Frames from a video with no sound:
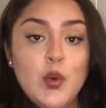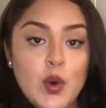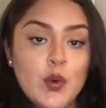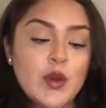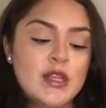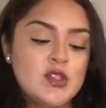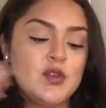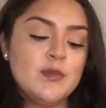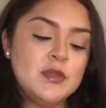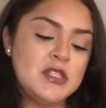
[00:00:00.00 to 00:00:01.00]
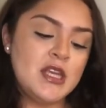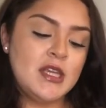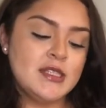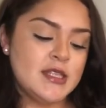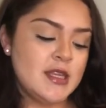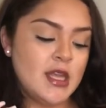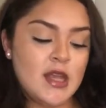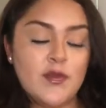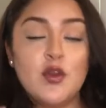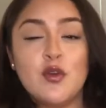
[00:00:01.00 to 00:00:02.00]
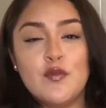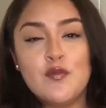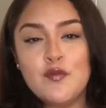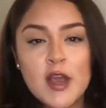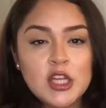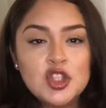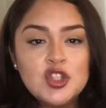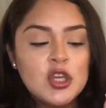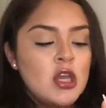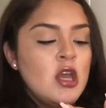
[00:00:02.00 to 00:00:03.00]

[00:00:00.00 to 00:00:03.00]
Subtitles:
go into the boutiques and they give you your fresh